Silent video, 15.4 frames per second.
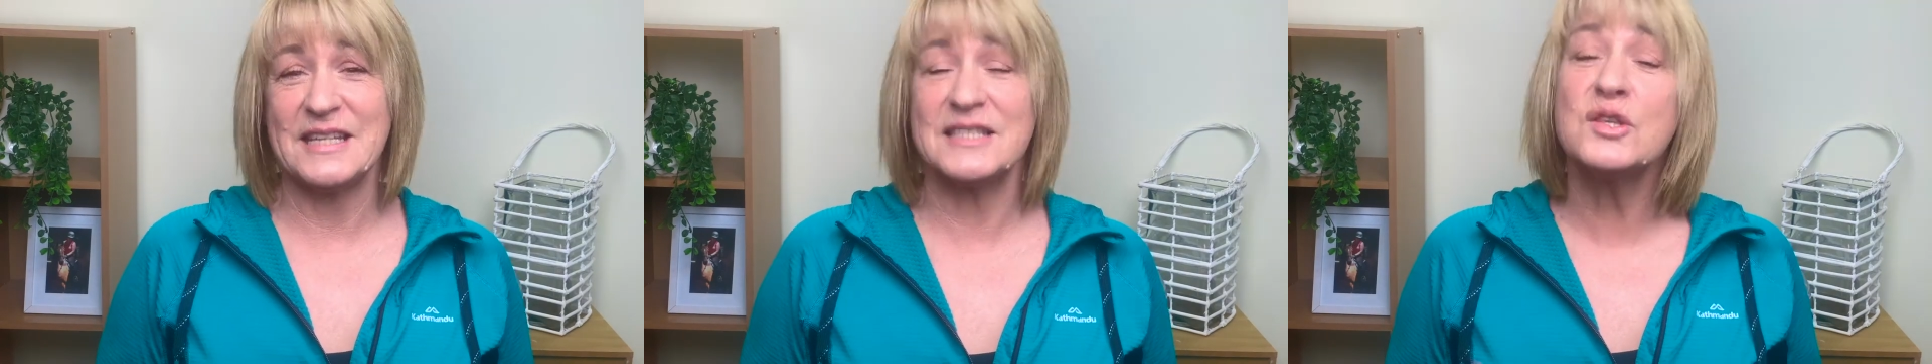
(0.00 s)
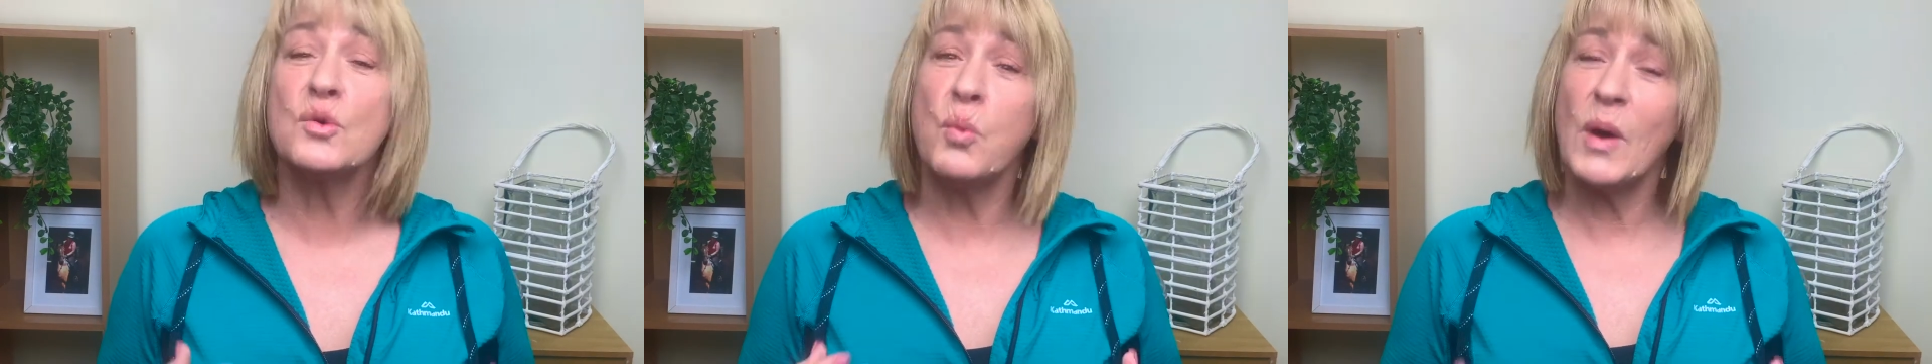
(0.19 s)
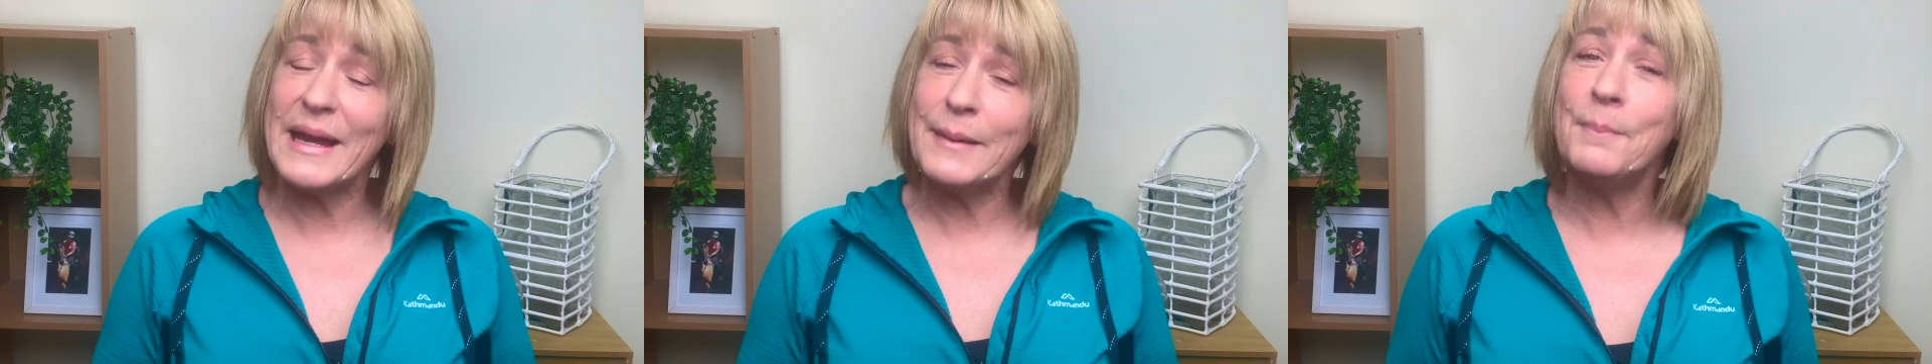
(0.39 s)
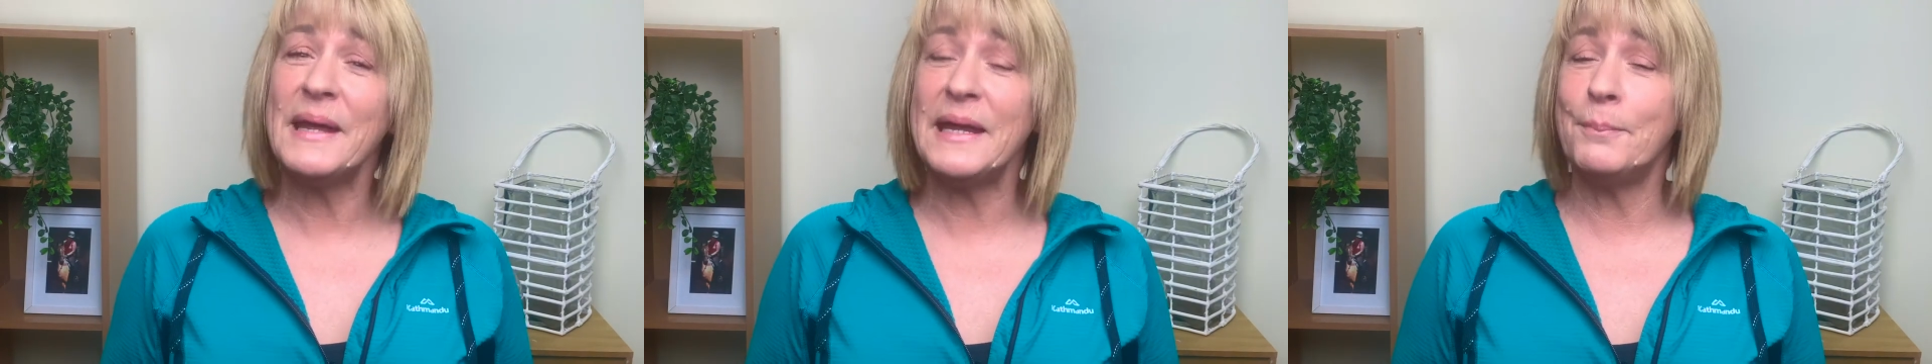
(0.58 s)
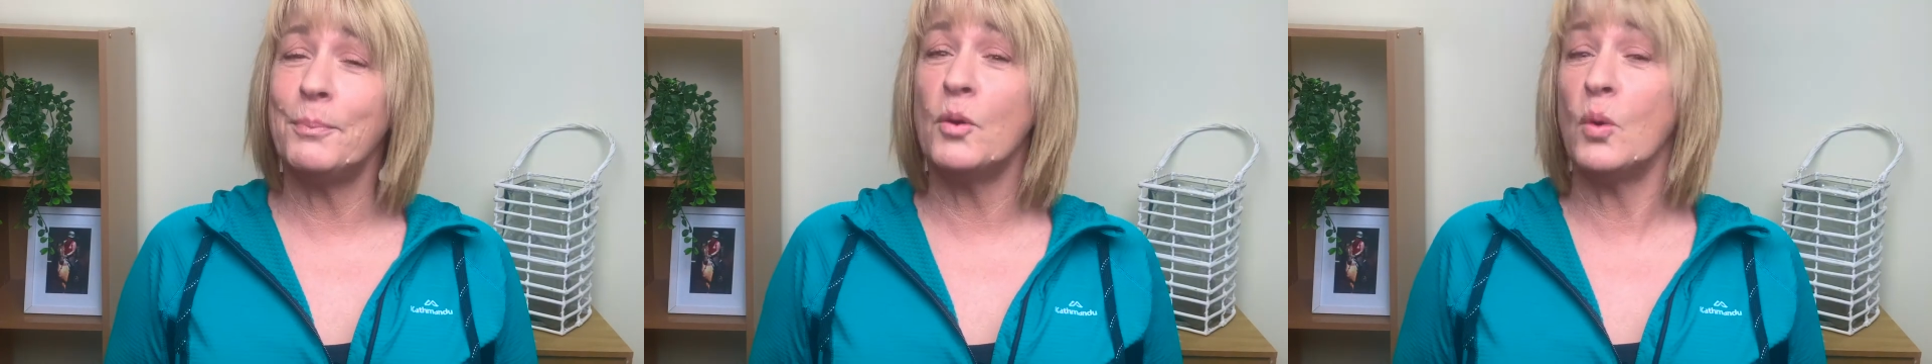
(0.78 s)
the way
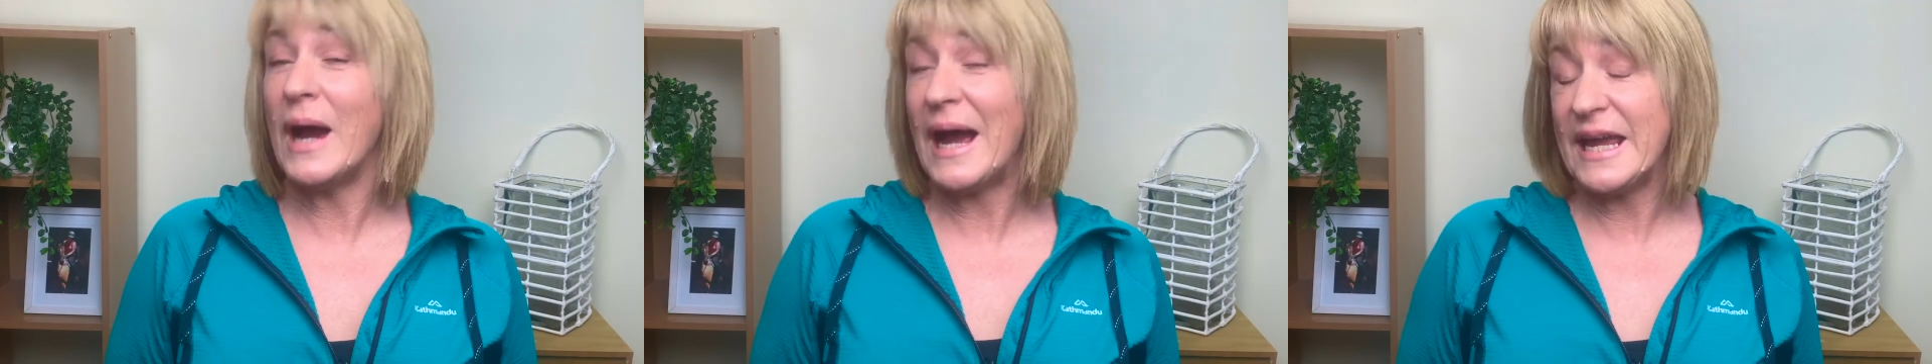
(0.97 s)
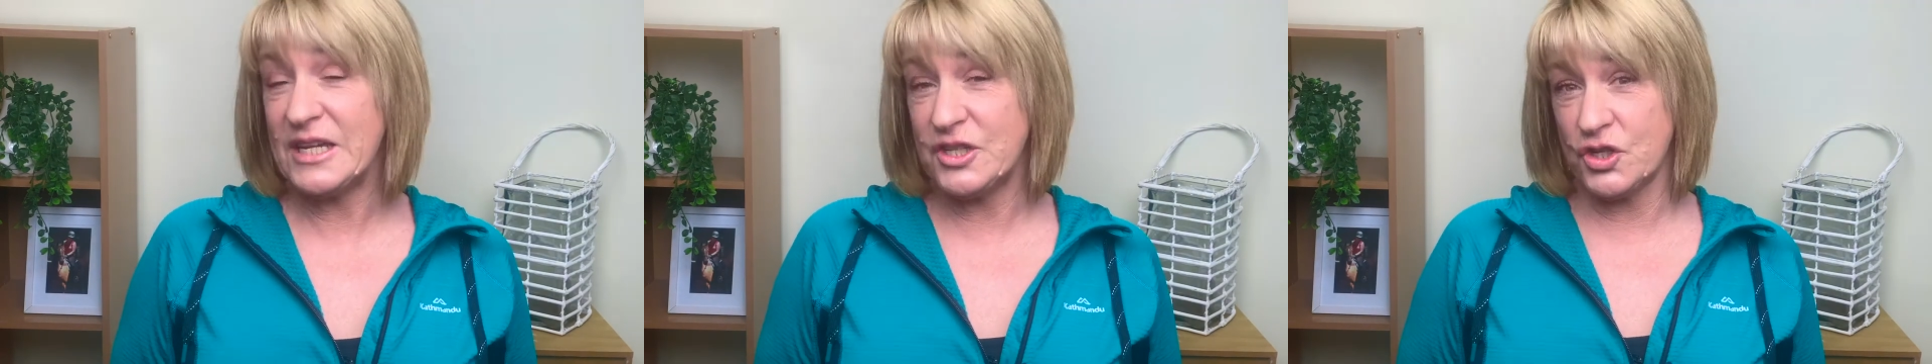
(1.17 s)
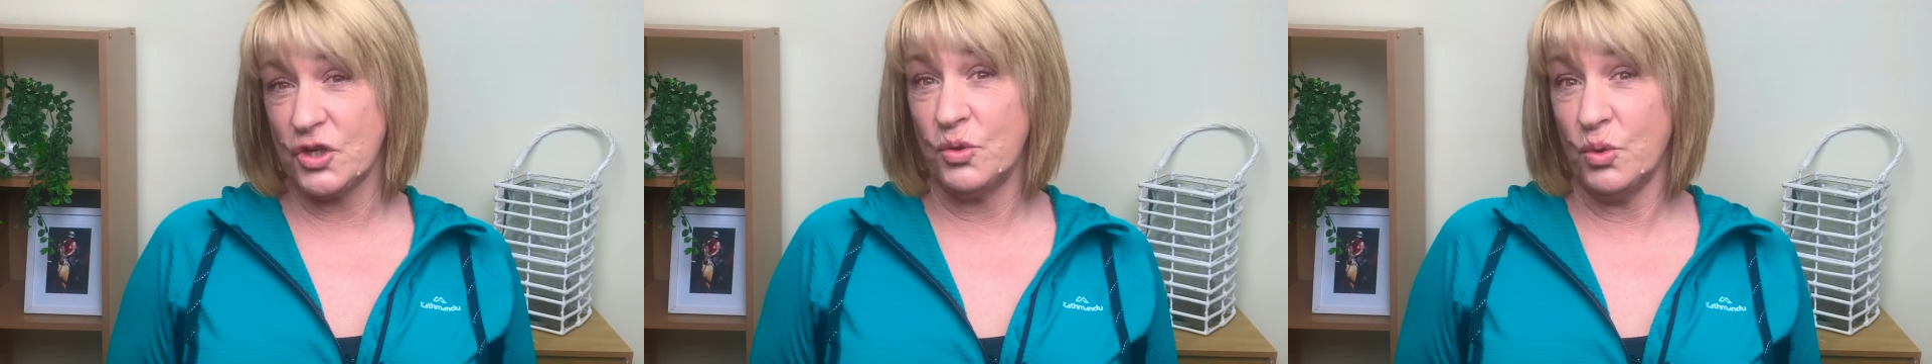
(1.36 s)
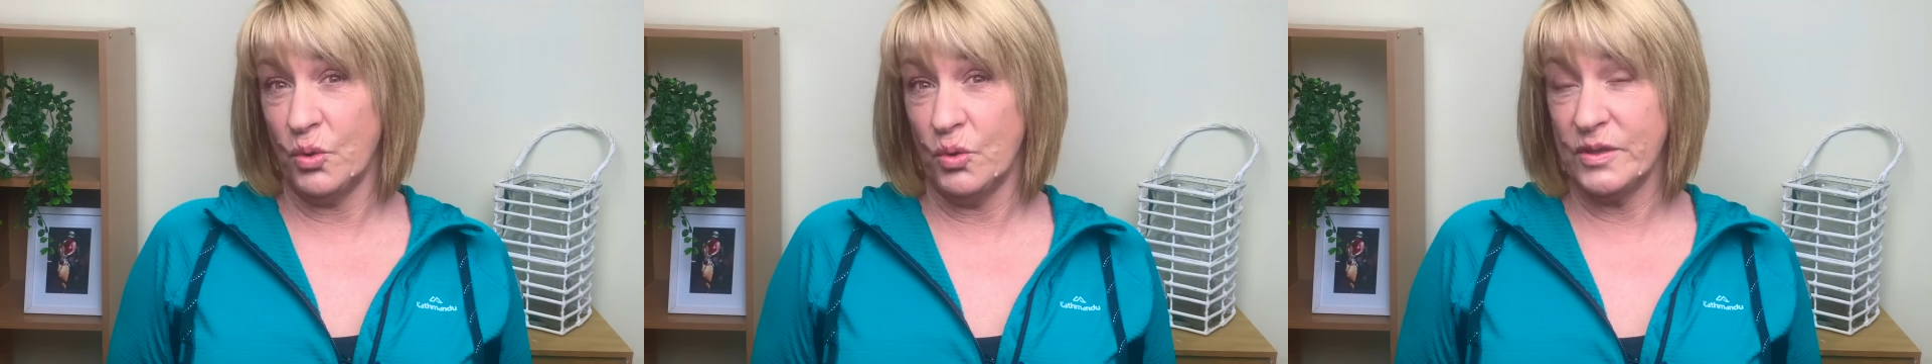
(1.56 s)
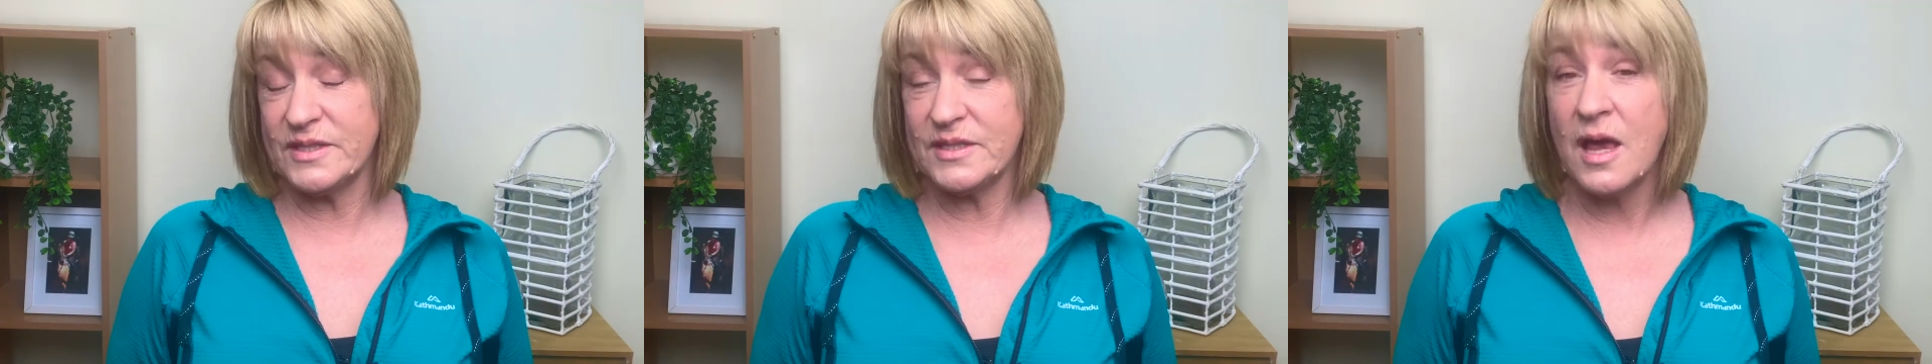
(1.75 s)
people age a
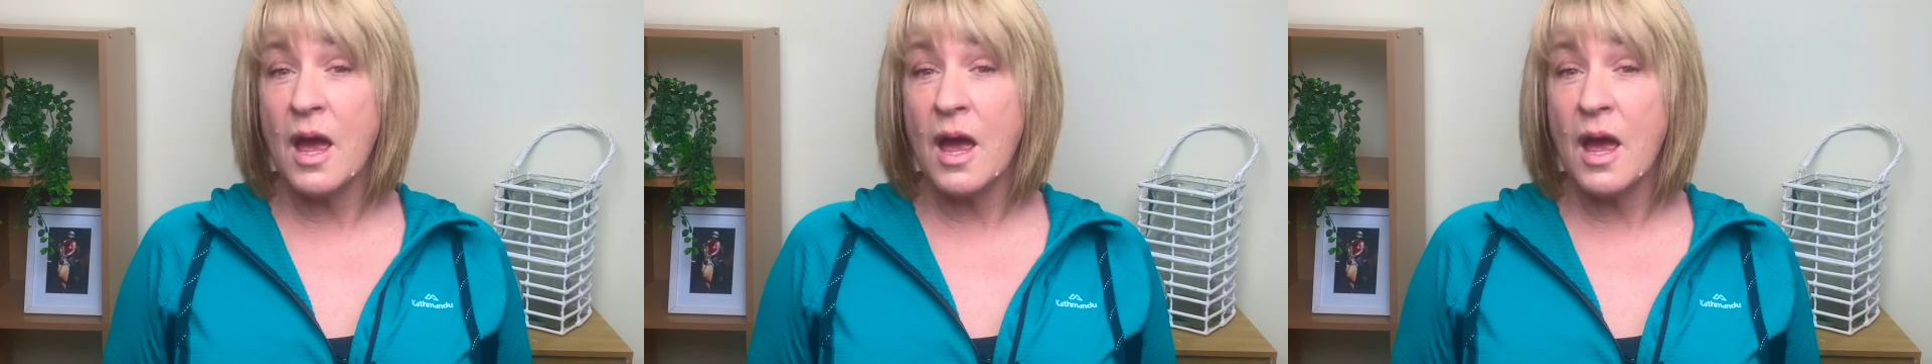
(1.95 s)
horse